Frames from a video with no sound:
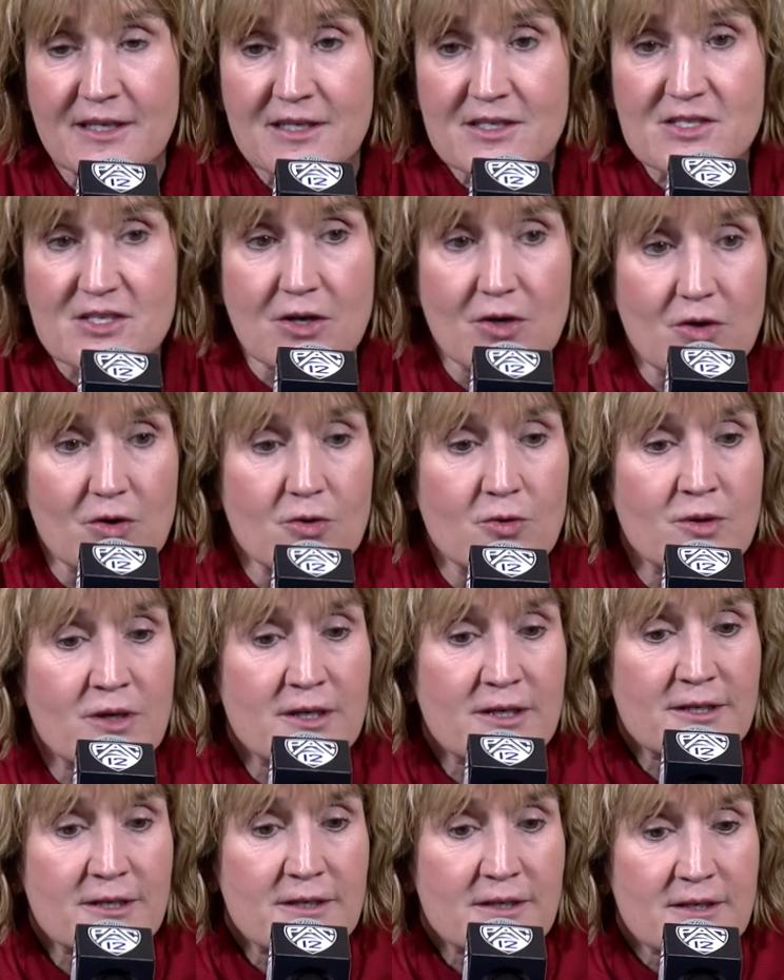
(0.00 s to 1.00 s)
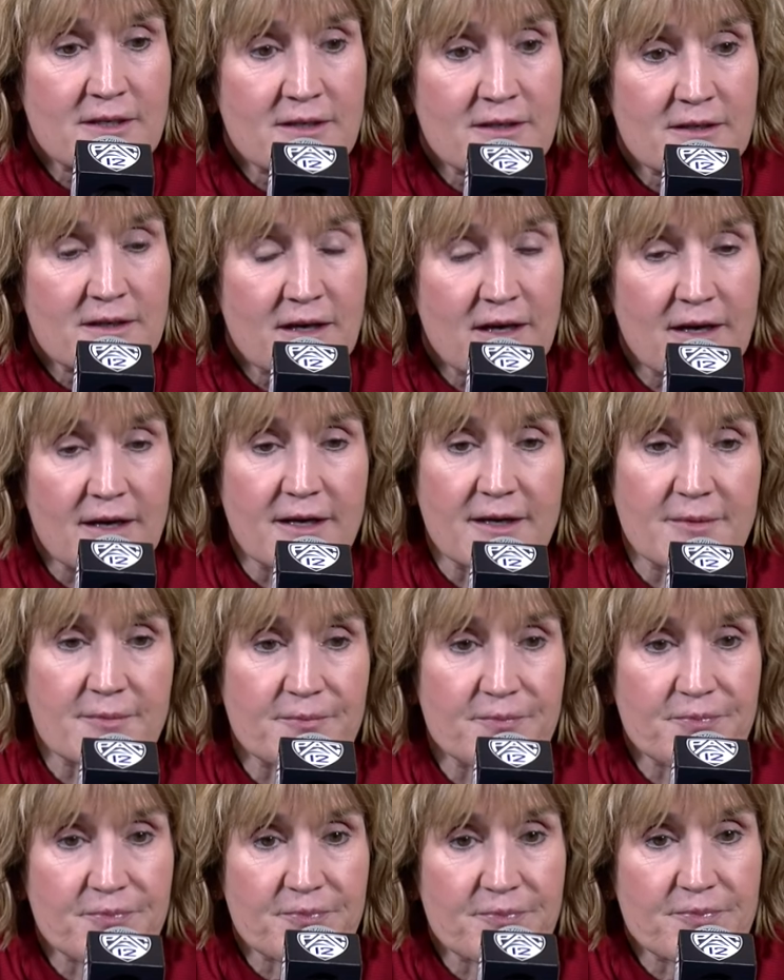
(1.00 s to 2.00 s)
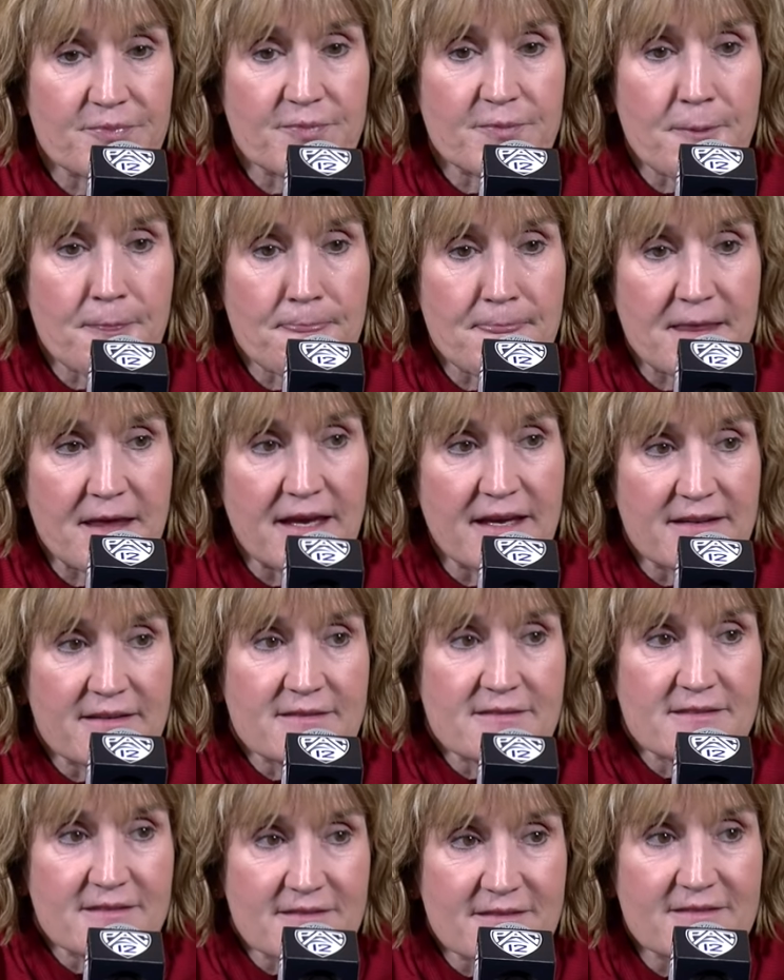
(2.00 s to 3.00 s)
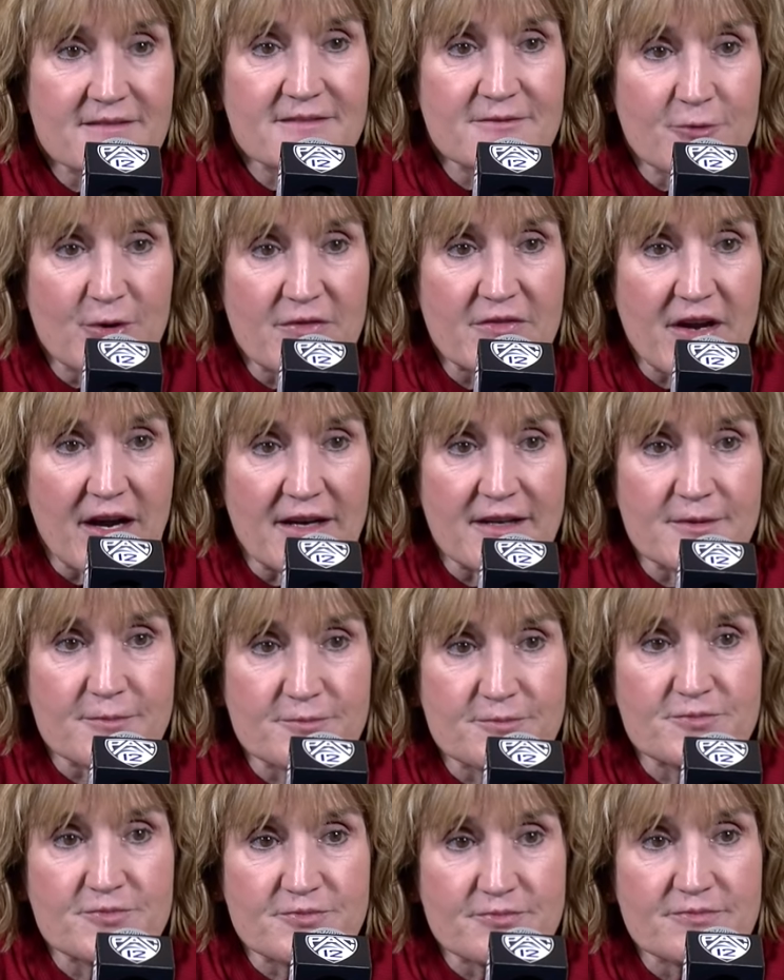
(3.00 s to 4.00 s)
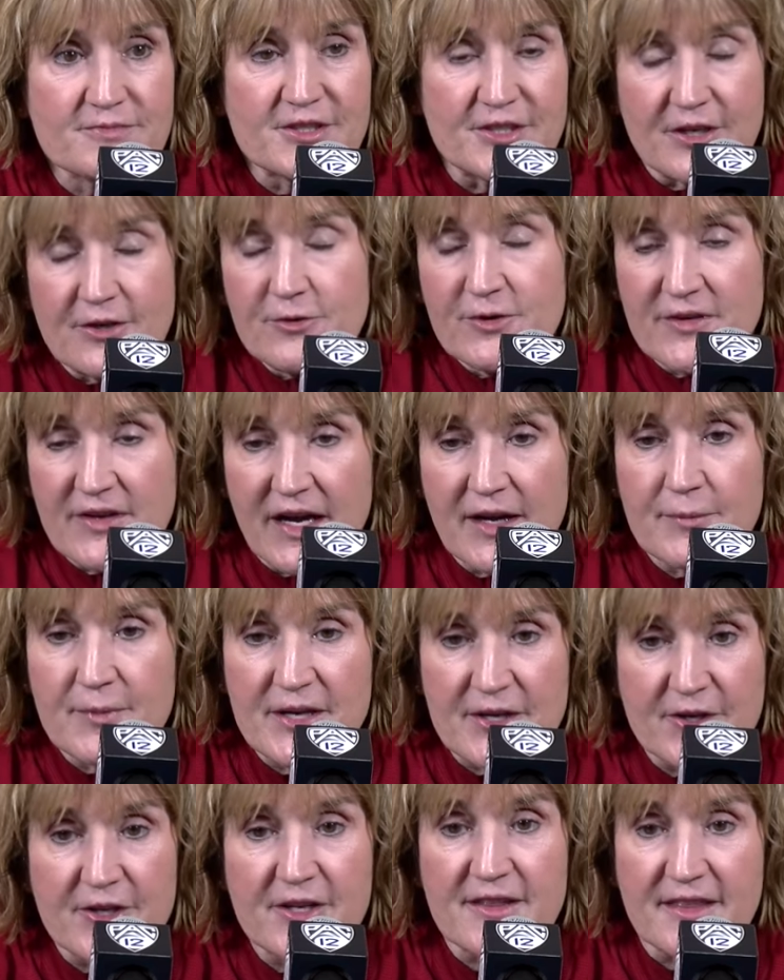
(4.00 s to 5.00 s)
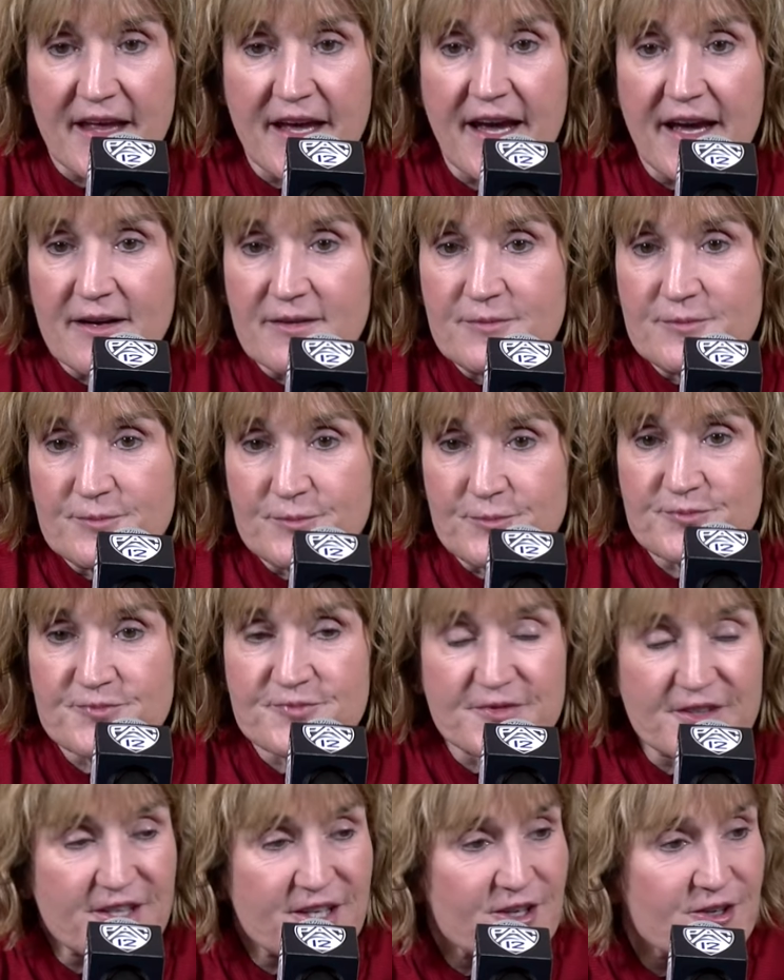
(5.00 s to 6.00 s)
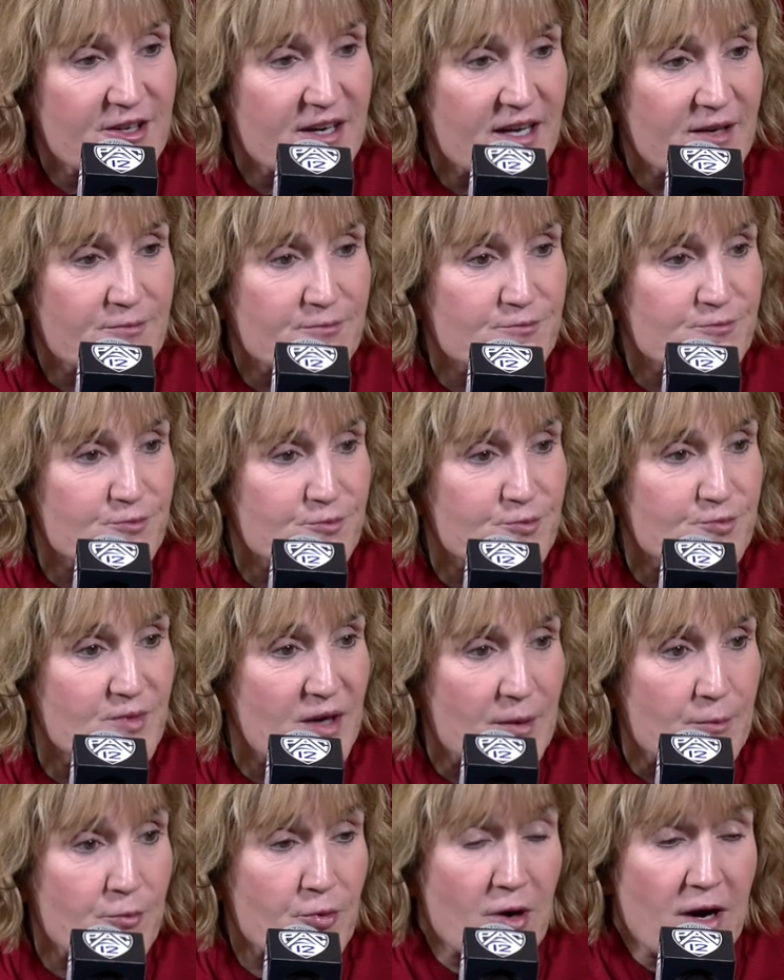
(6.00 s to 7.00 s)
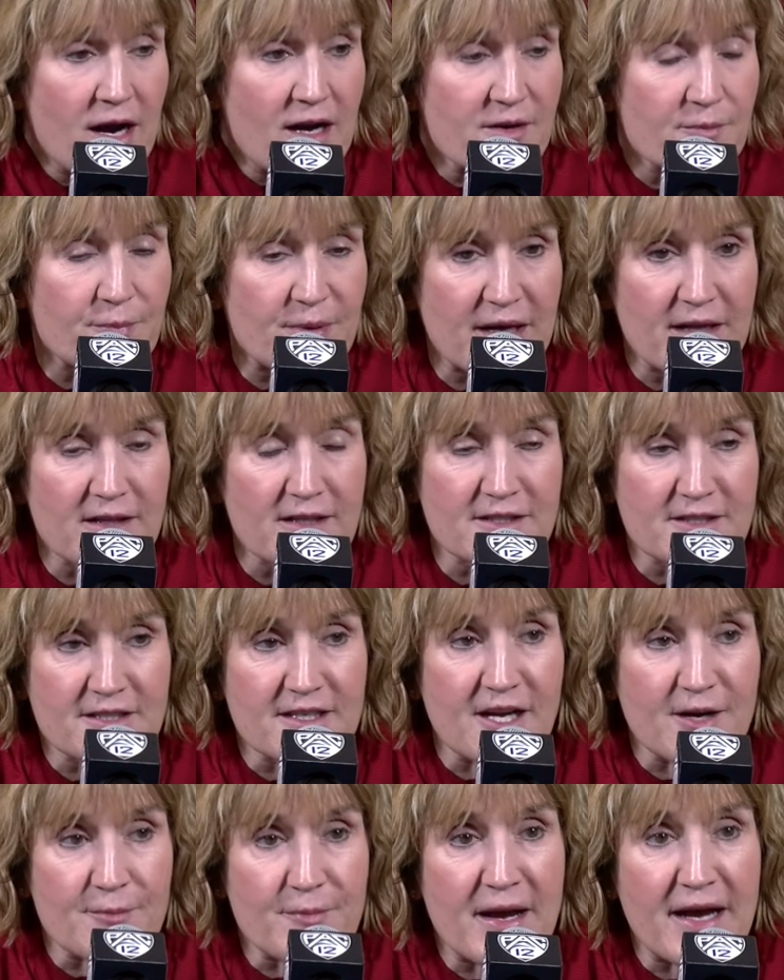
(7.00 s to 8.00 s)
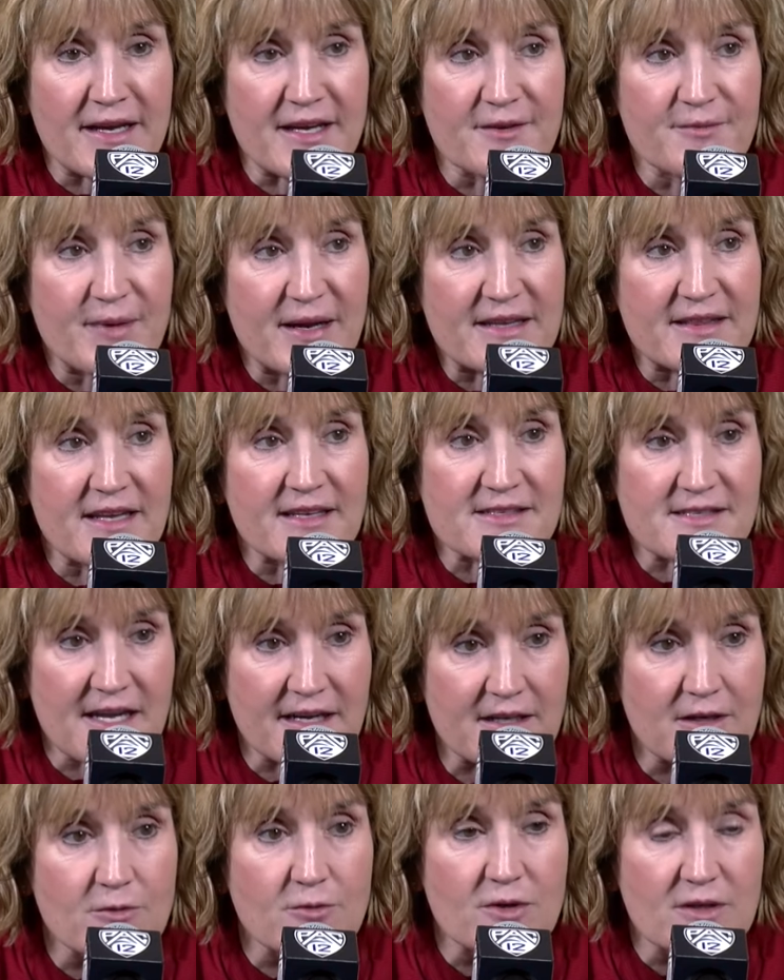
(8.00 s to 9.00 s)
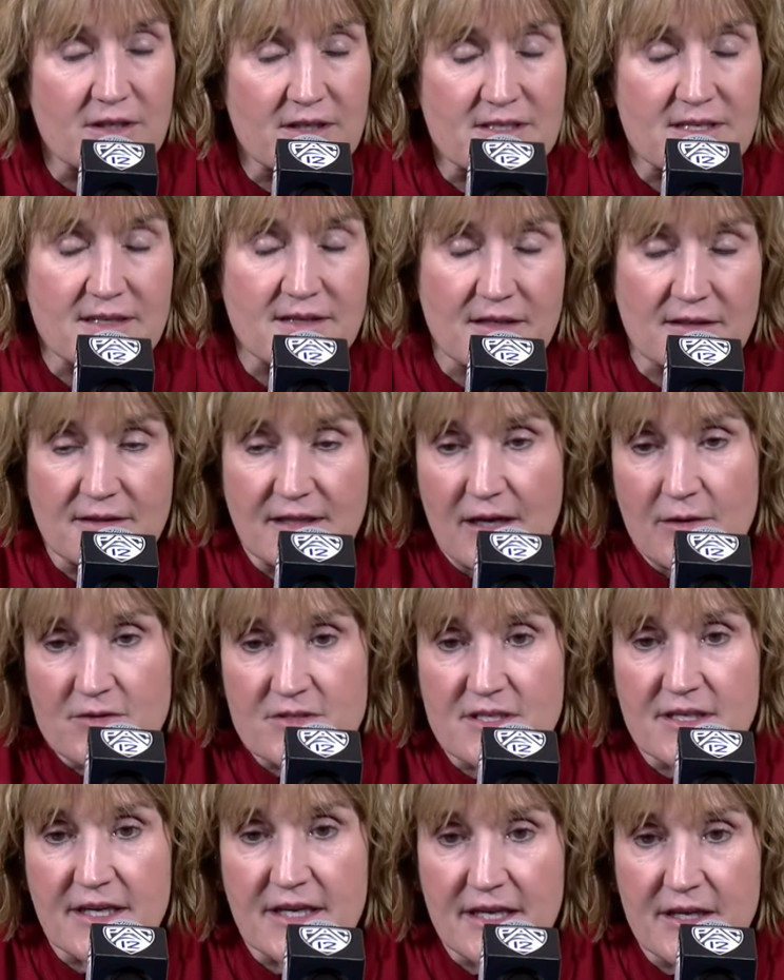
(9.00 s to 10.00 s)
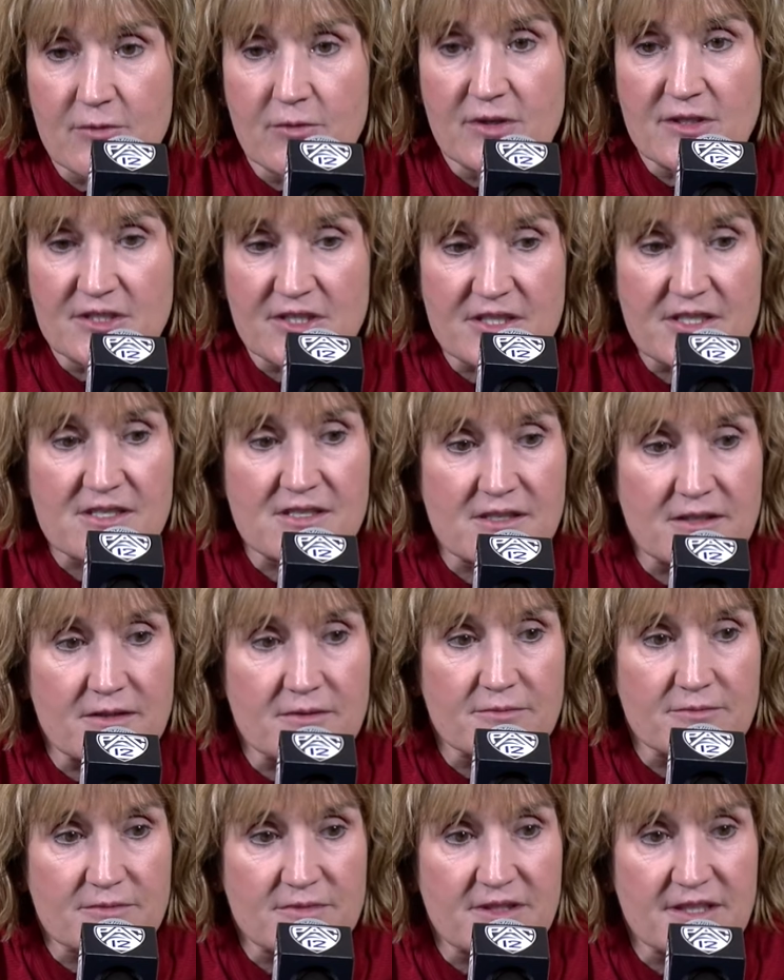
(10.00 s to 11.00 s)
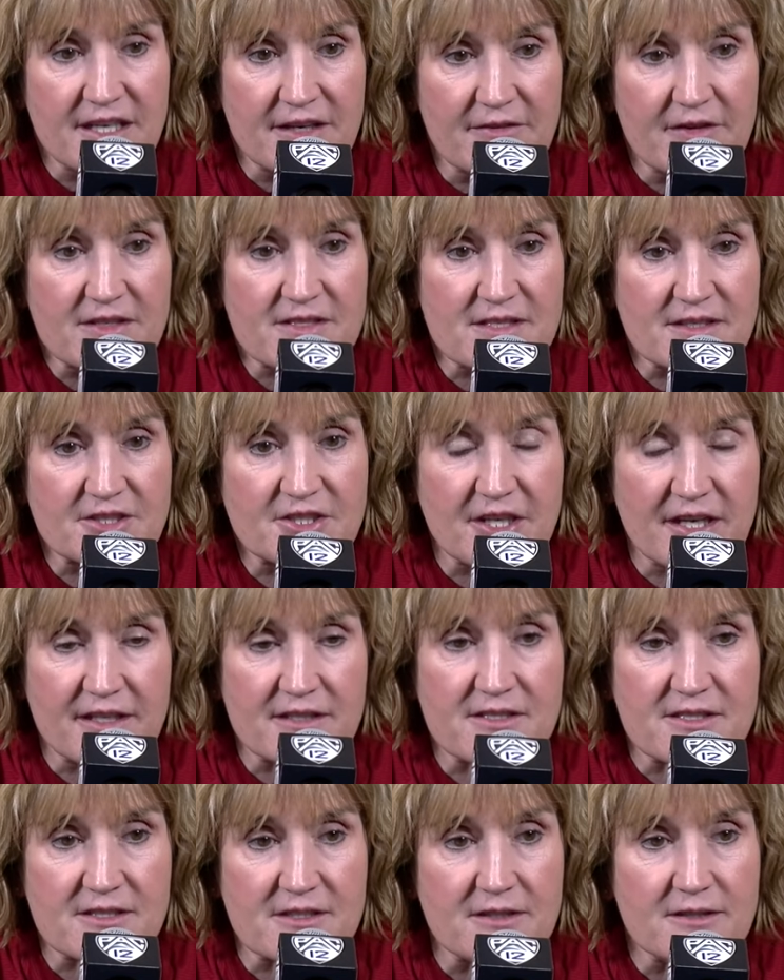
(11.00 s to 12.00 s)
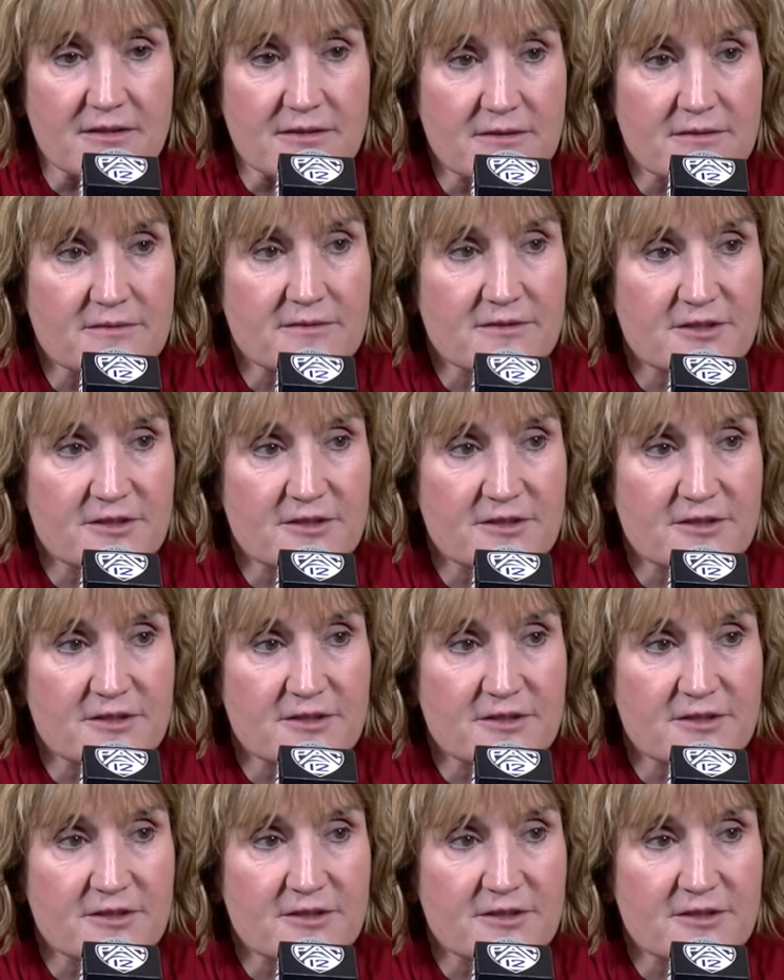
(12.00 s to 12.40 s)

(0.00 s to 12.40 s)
So um, and we've got to, you know, we've got to be good at that, you know. And I'm I'm proud of Bella to come back and make that second one because I thought that was a key one just to to give us a chance to.